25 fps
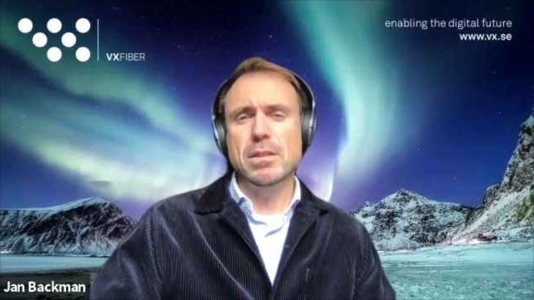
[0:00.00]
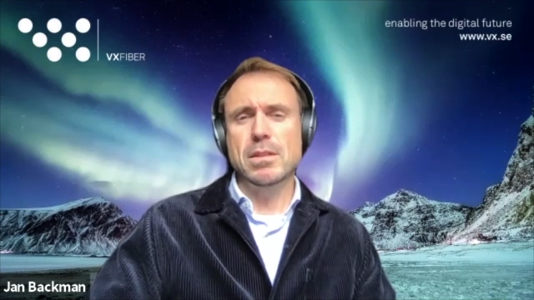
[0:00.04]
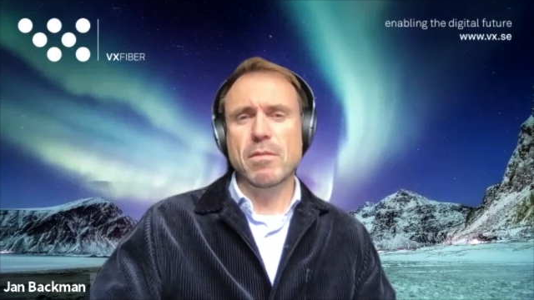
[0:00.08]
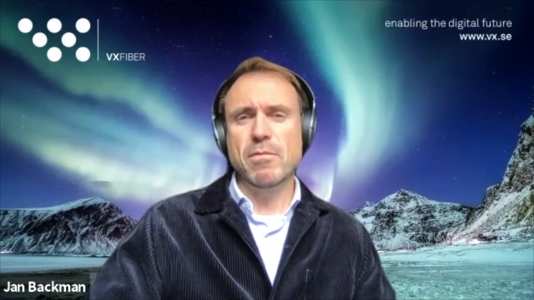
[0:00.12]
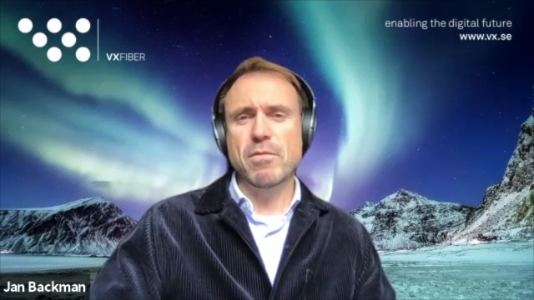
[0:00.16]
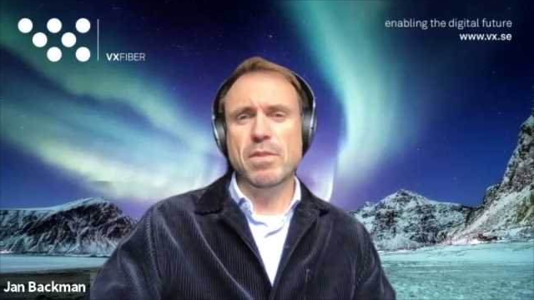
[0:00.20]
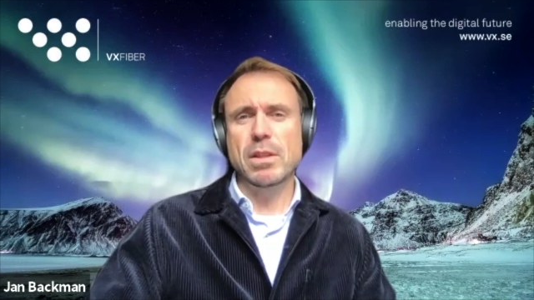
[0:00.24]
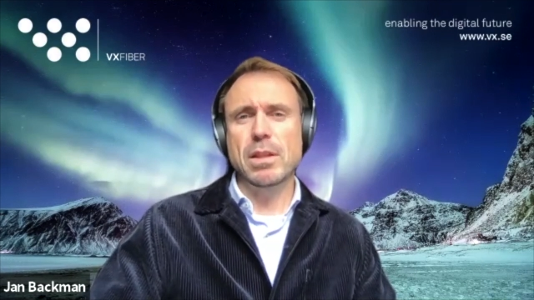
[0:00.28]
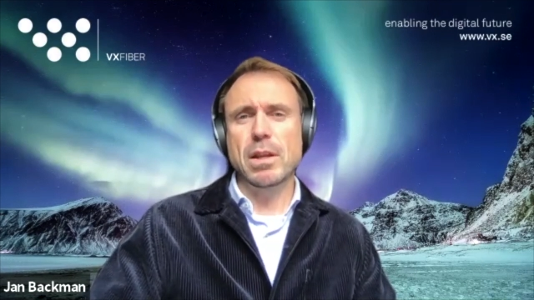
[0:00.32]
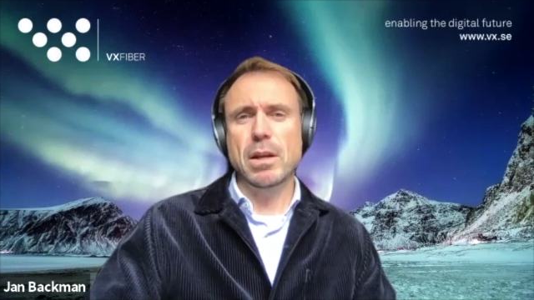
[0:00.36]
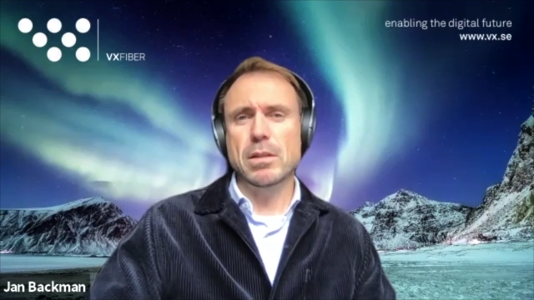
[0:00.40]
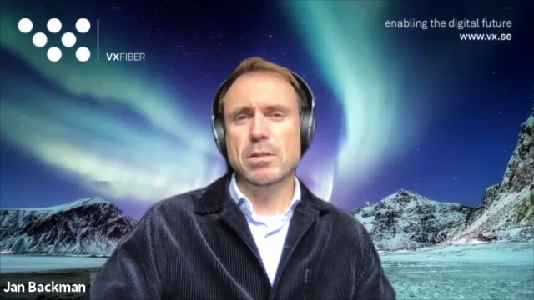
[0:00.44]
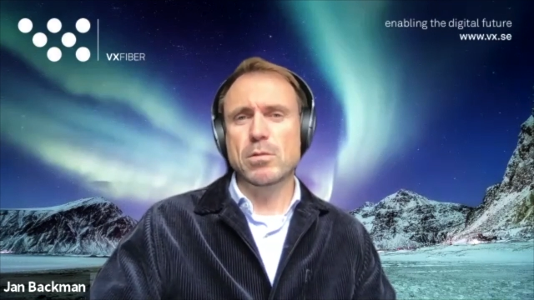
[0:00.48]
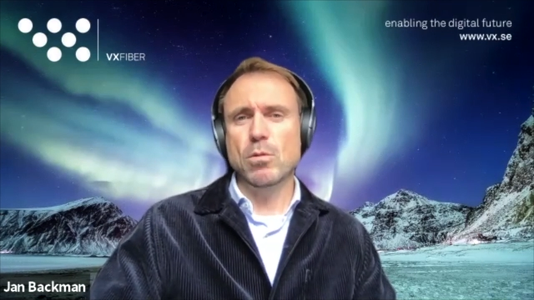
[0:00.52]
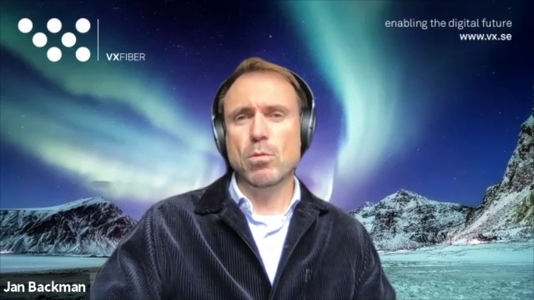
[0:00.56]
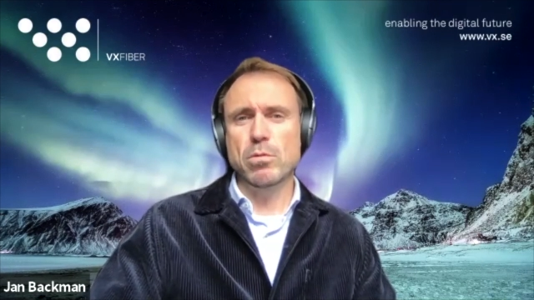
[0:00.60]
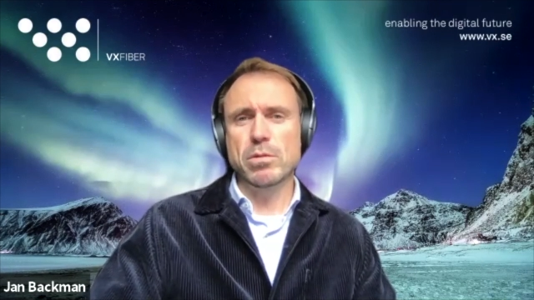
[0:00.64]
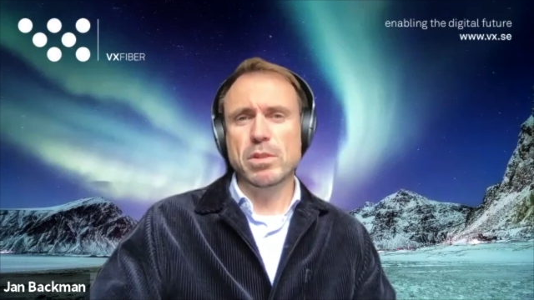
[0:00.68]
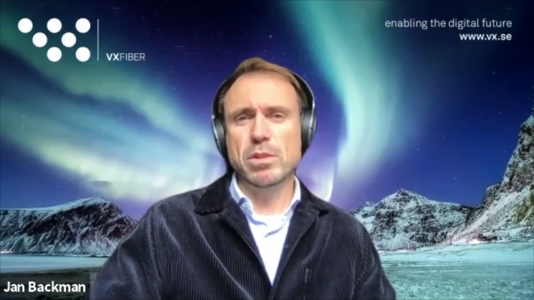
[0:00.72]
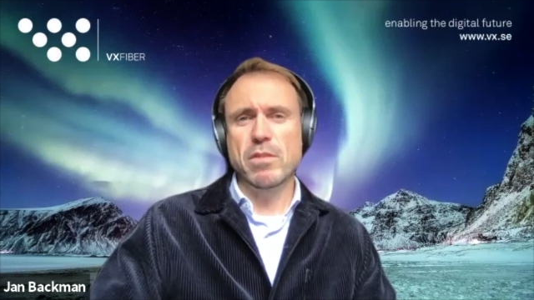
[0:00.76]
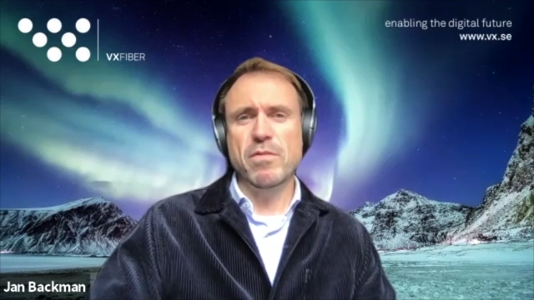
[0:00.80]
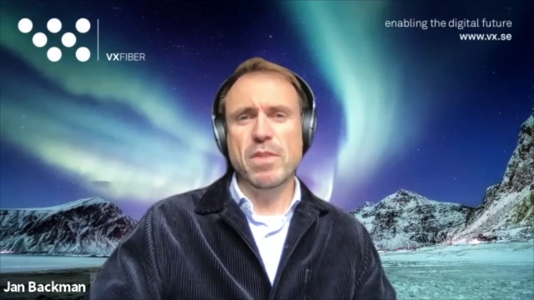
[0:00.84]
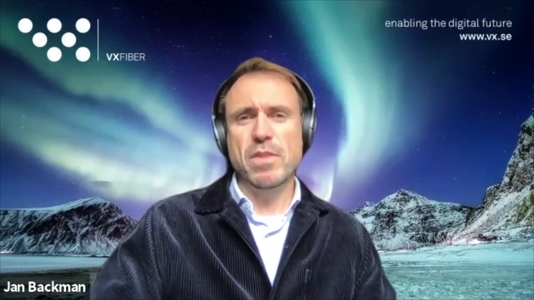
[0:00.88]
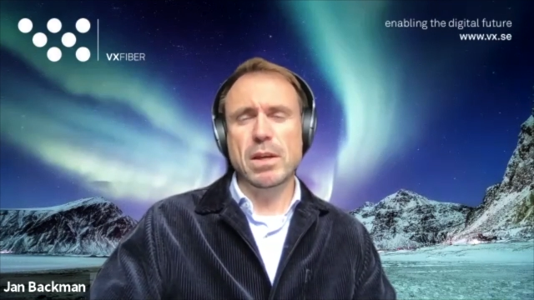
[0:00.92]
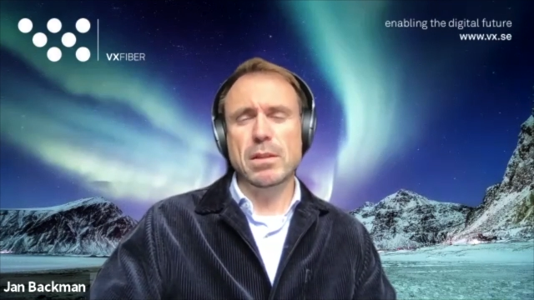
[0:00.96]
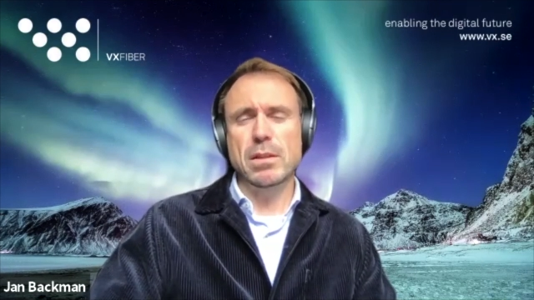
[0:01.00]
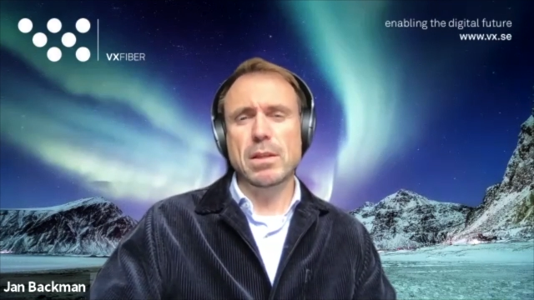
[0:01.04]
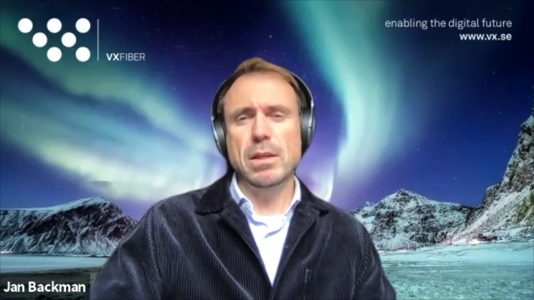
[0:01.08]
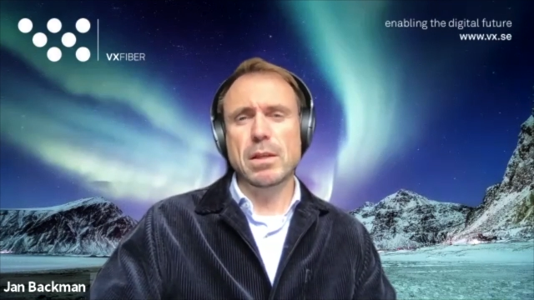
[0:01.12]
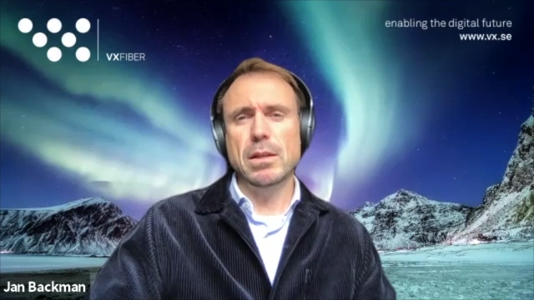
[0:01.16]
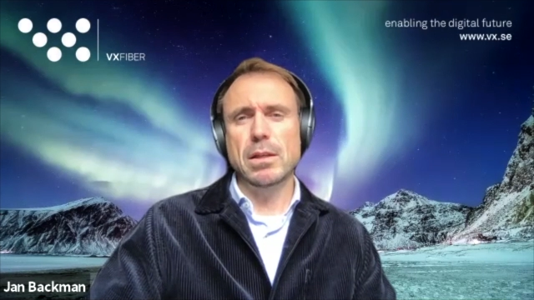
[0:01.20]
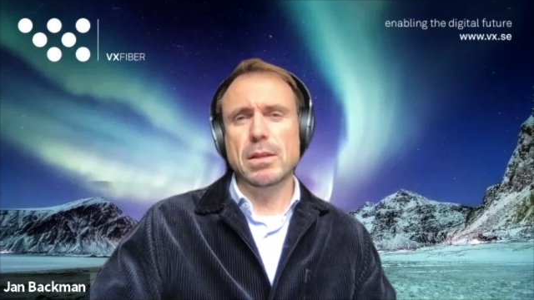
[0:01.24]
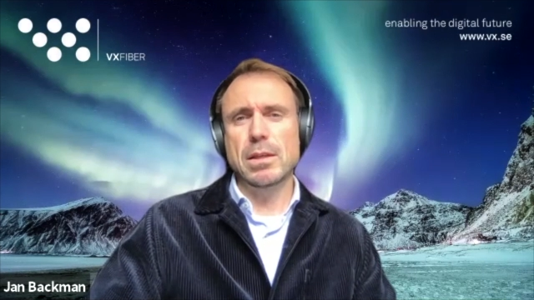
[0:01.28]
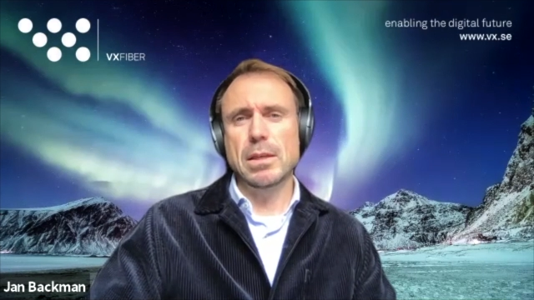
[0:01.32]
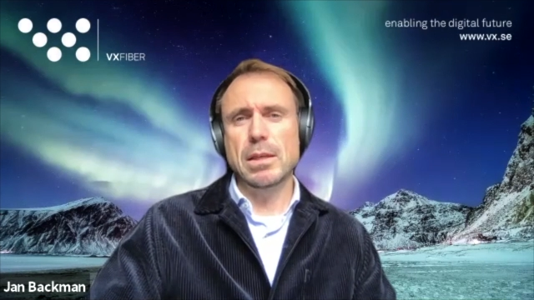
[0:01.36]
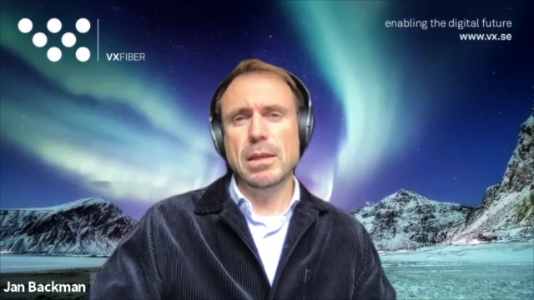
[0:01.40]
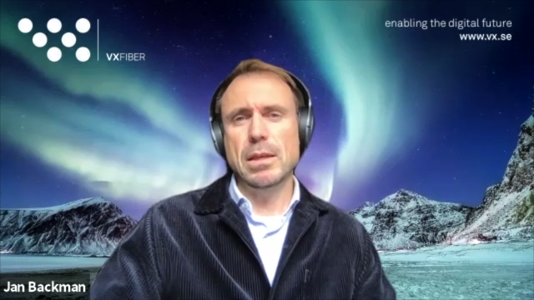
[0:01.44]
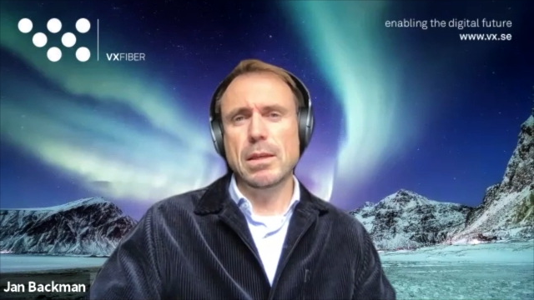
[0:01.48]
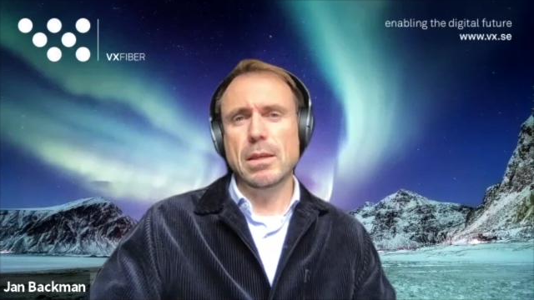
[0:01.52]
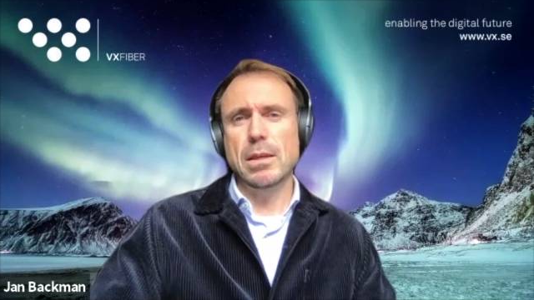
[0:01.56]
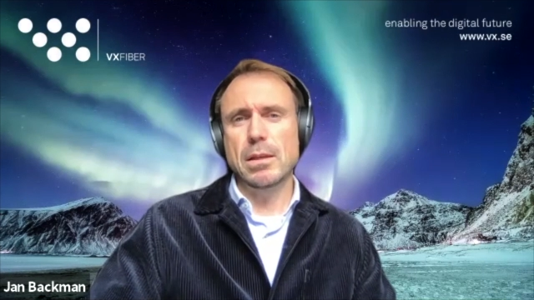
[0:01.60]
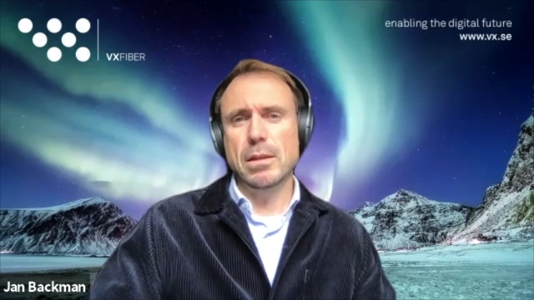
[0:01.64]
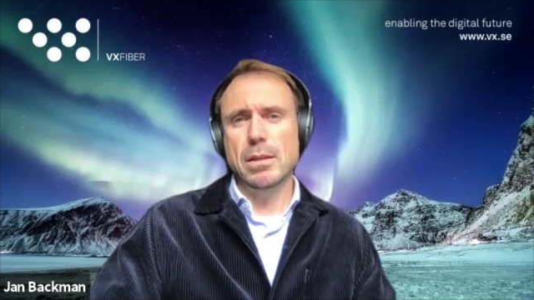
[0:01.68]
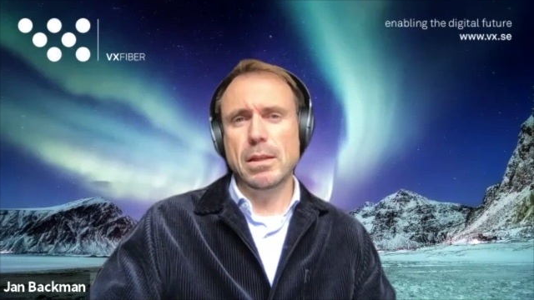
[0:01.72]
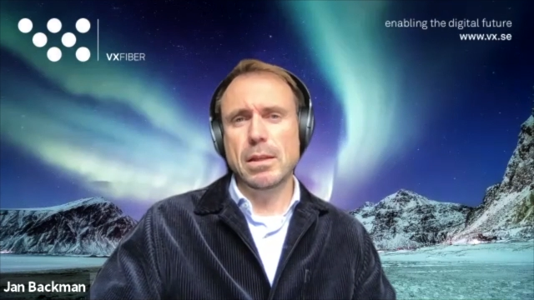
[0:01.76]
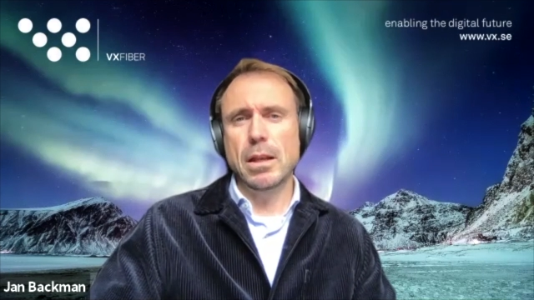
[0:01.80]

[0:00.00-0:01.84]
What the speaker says: something that is also affecting the